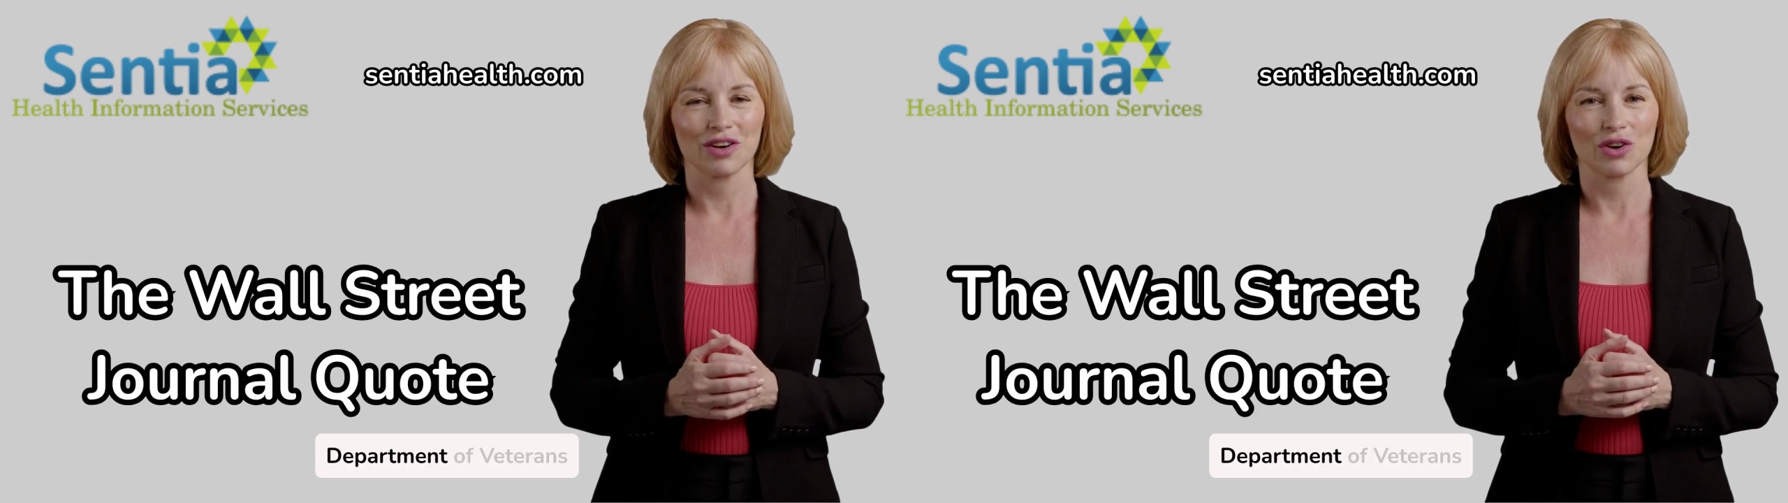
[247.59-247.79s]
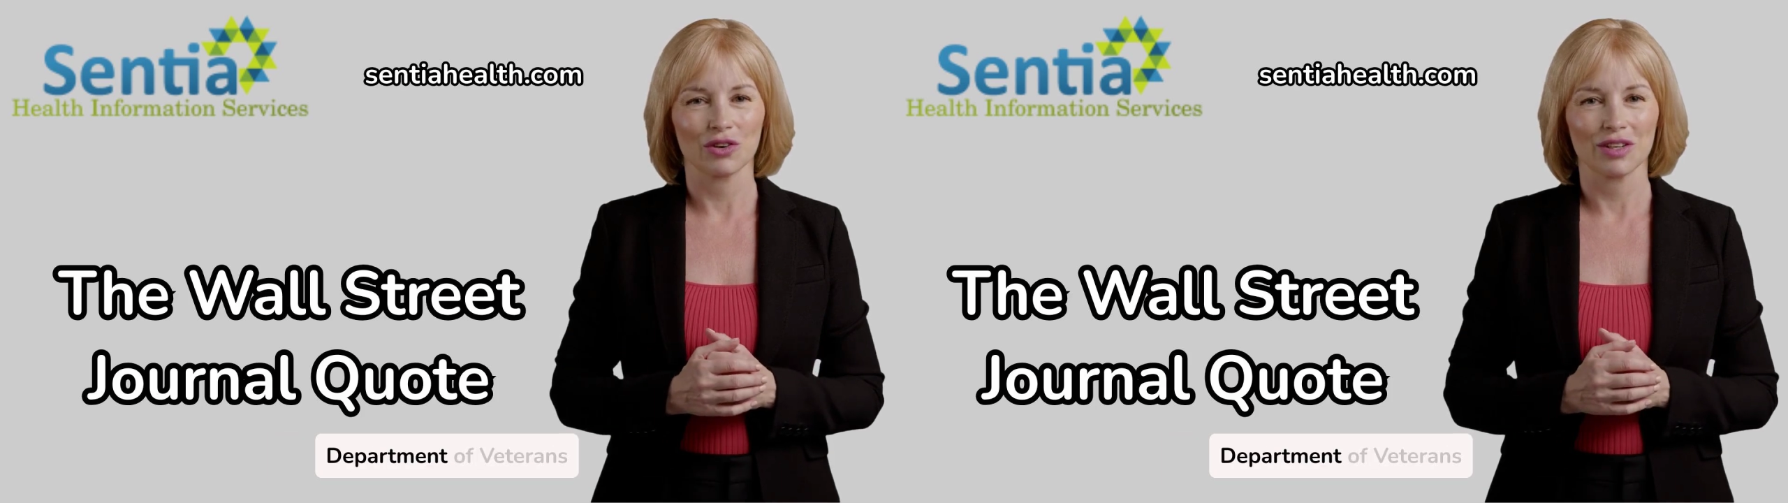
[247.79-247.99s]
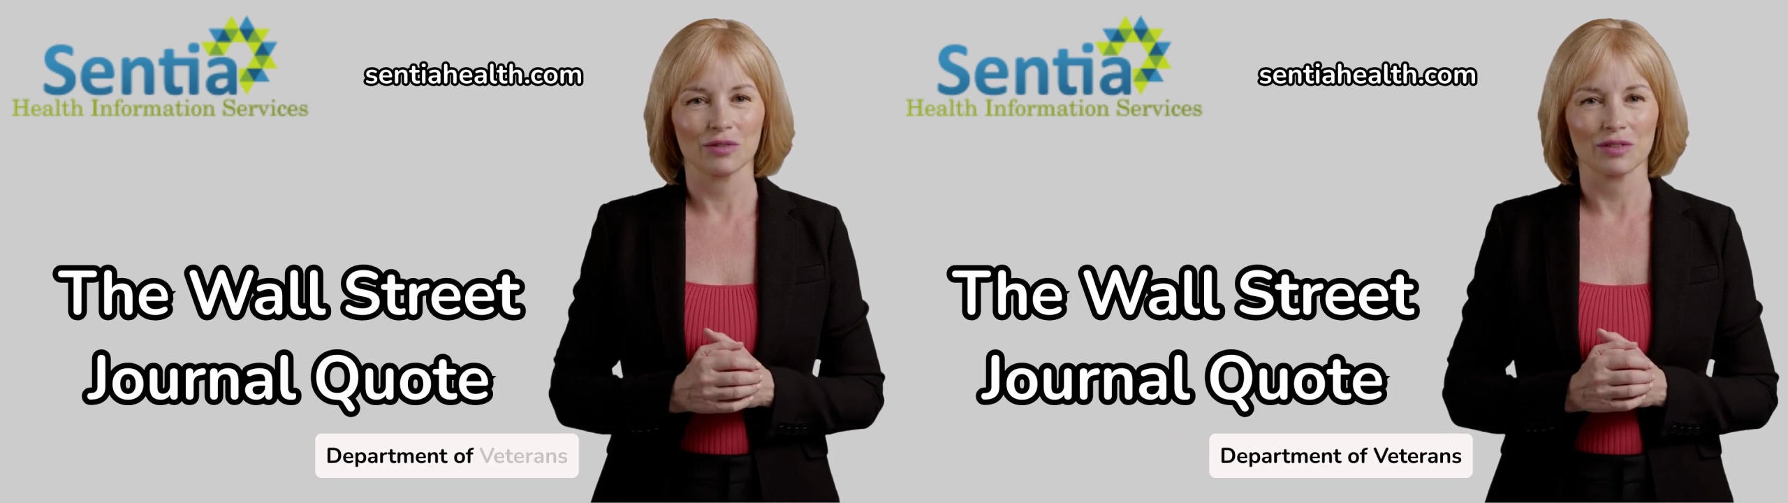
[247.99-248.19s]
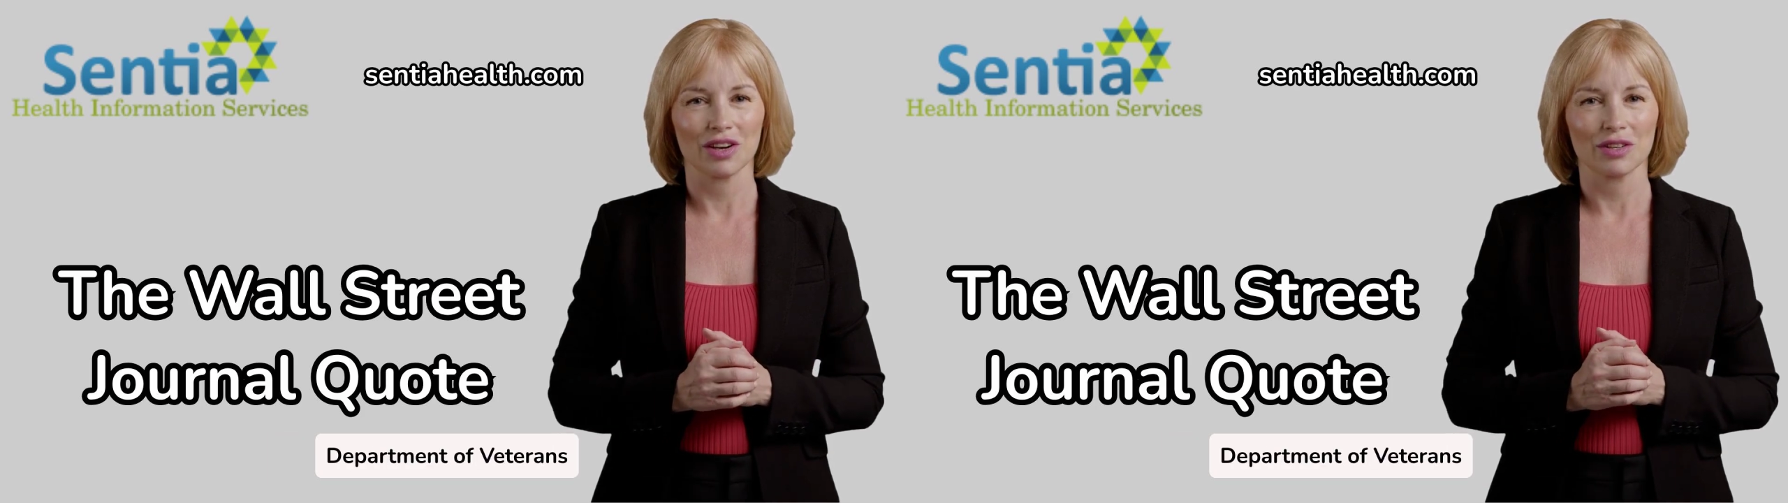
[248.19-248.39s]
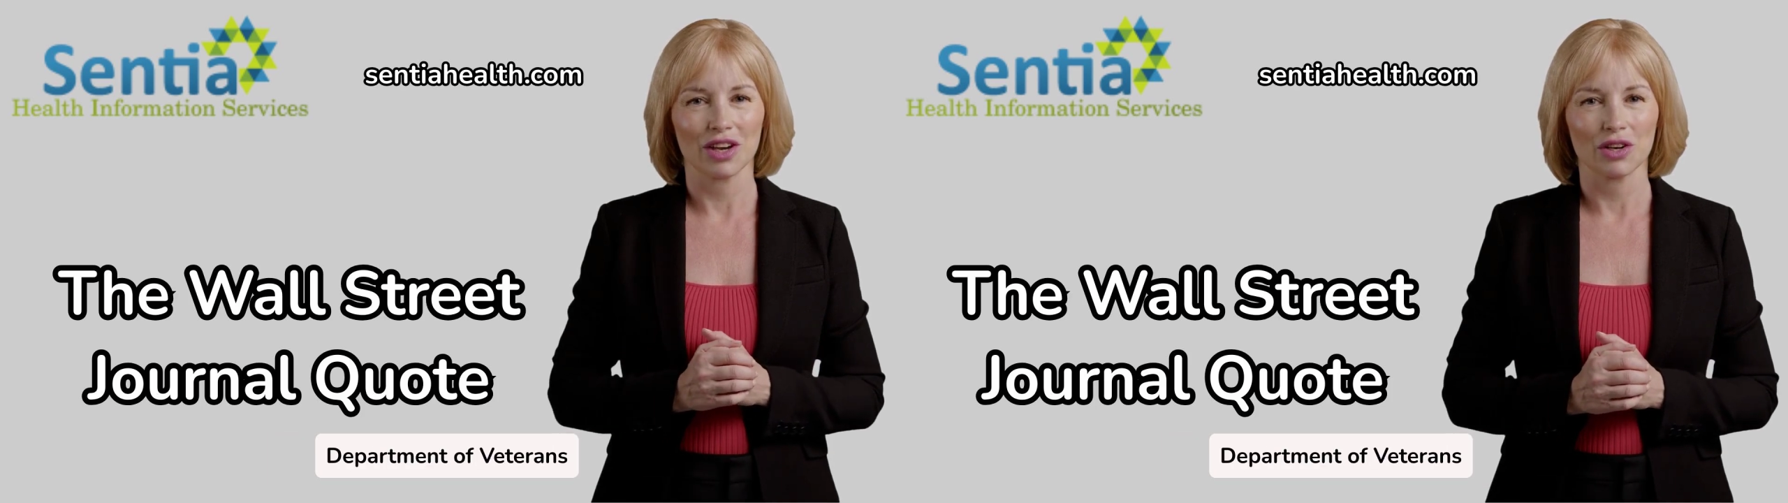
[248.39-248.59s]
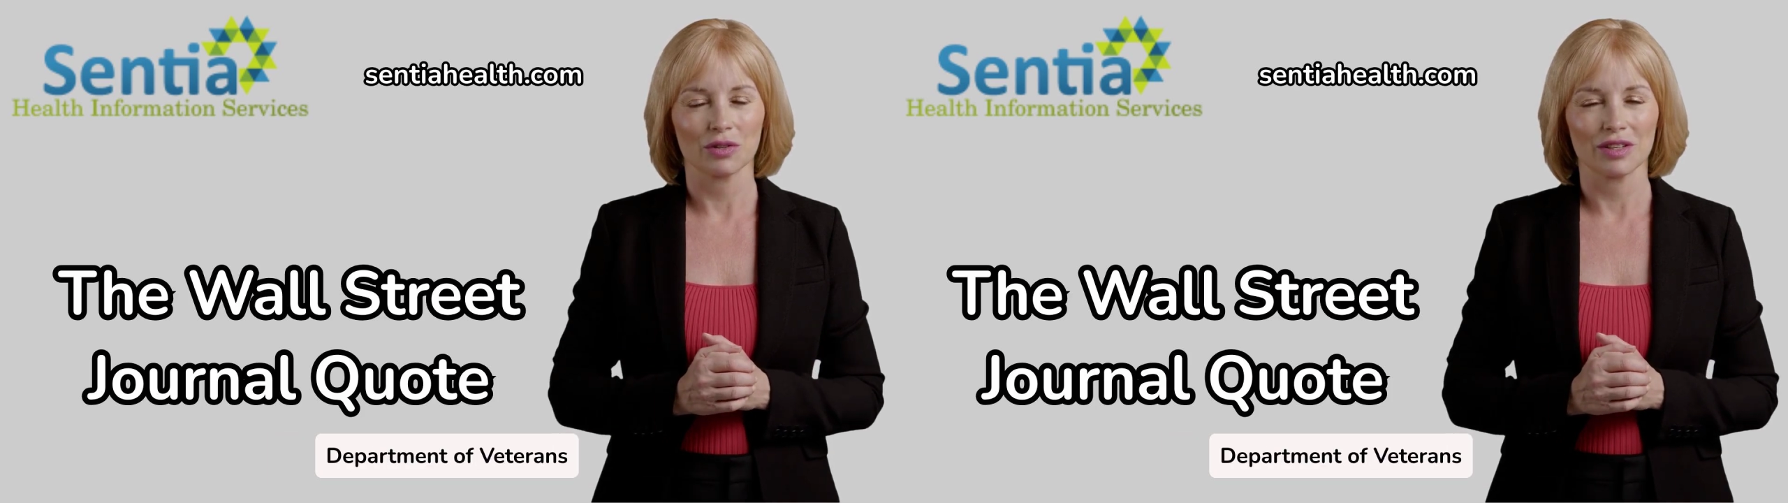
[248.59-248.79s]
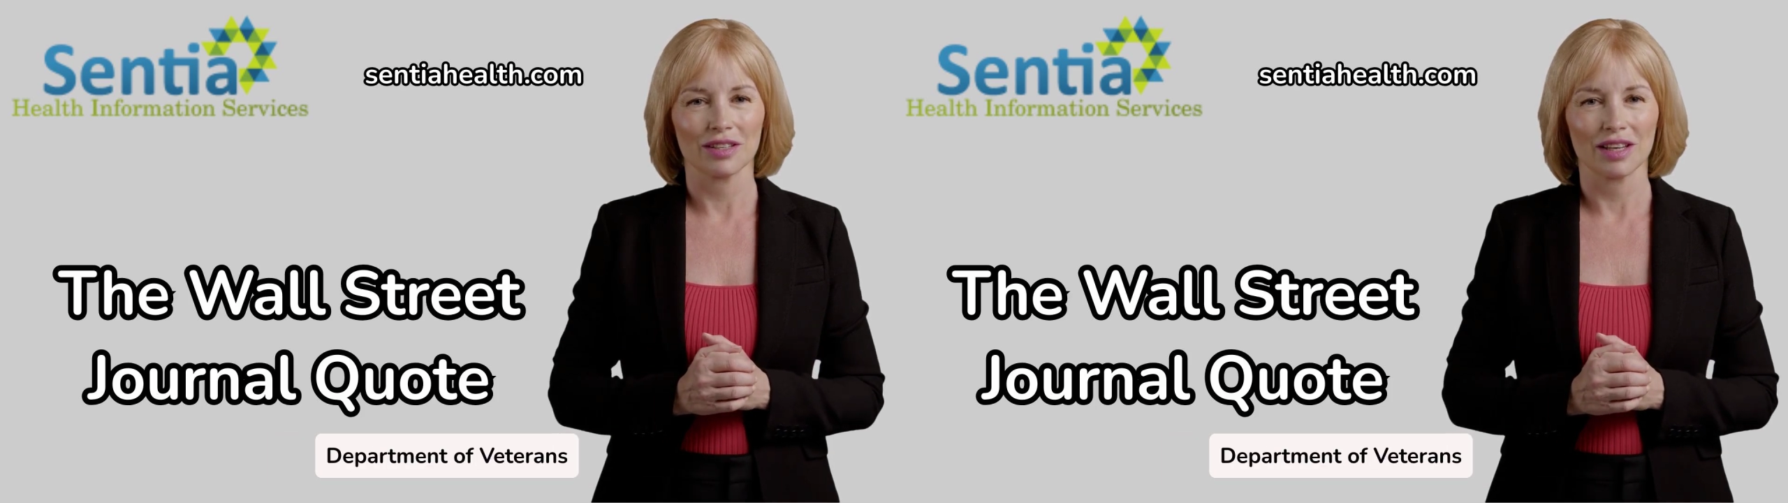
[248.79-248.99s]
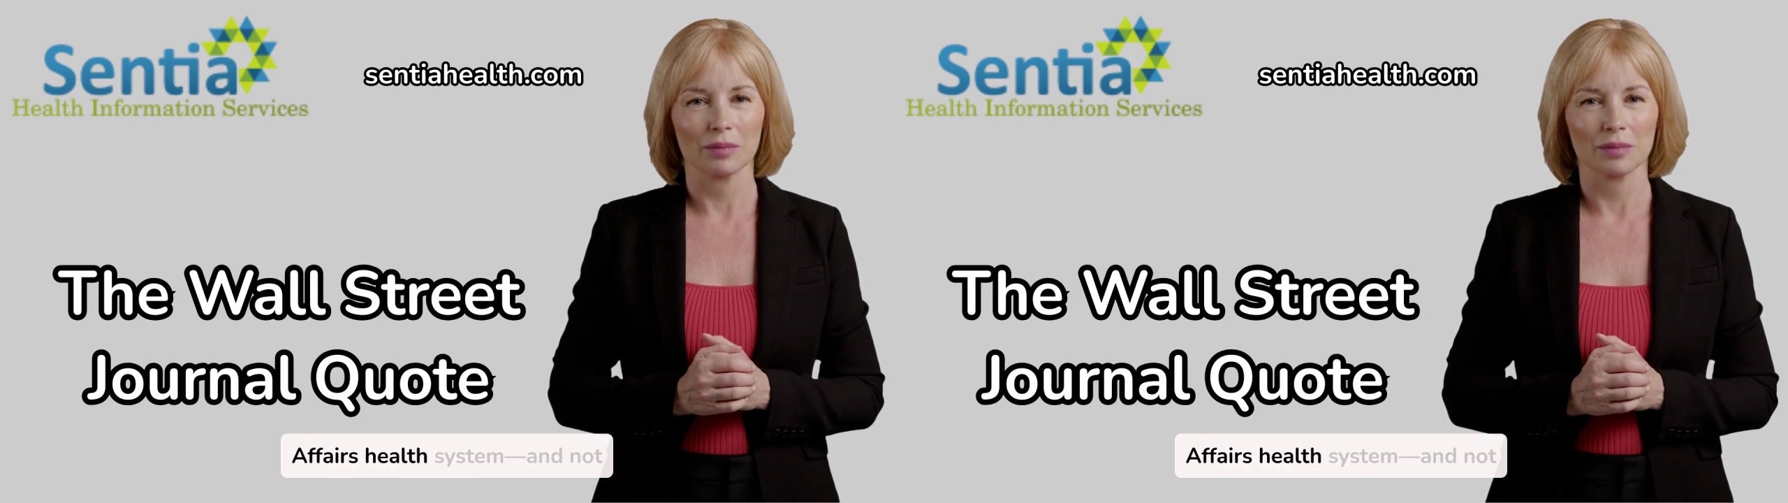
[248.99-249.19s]
Veterans Affairs health
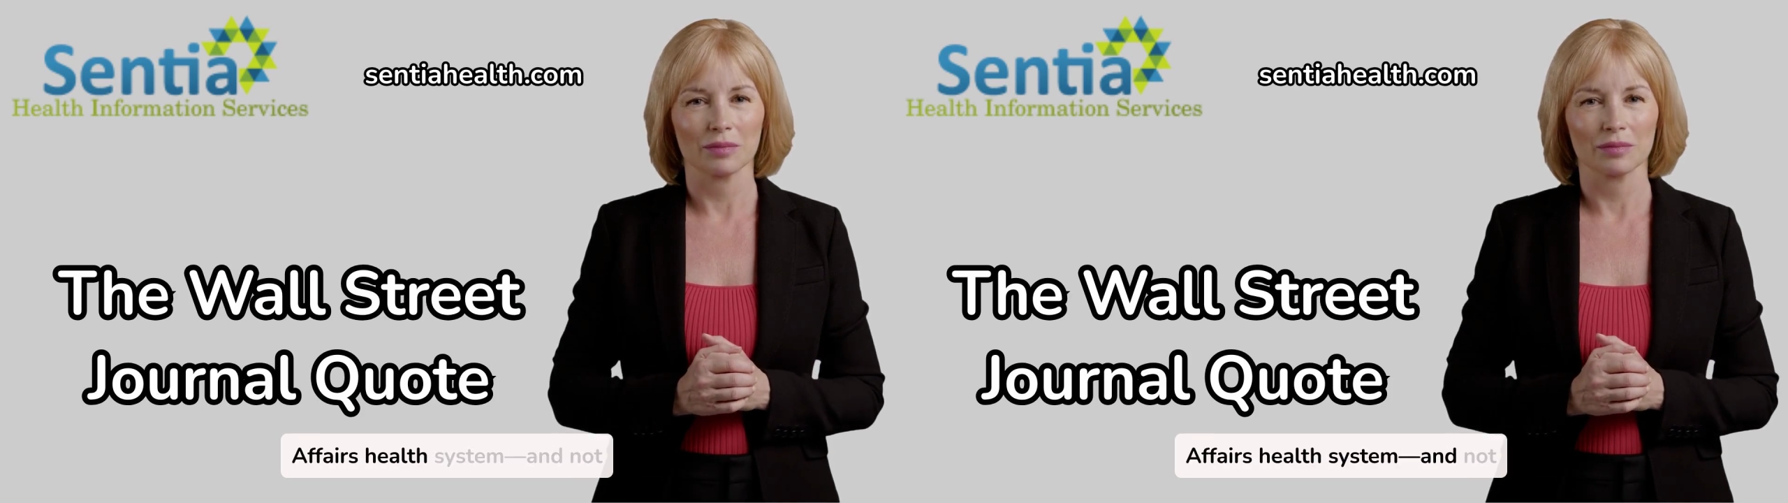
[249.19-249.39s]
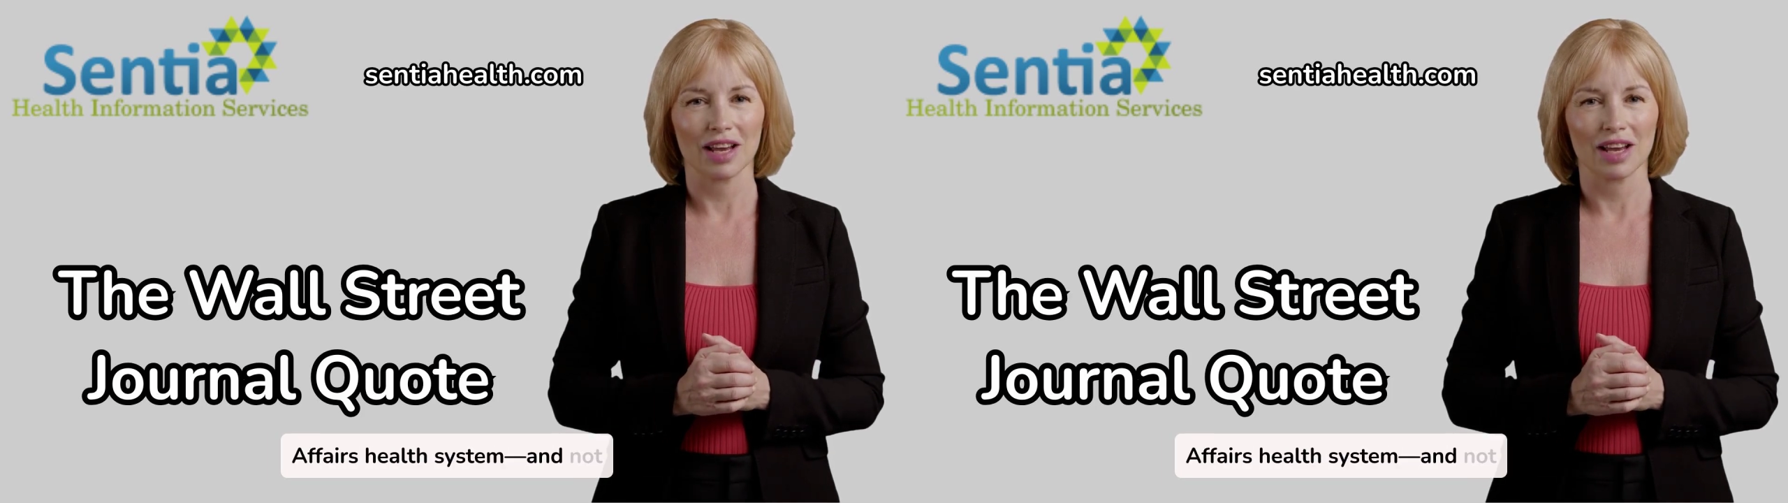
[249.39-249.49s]
system,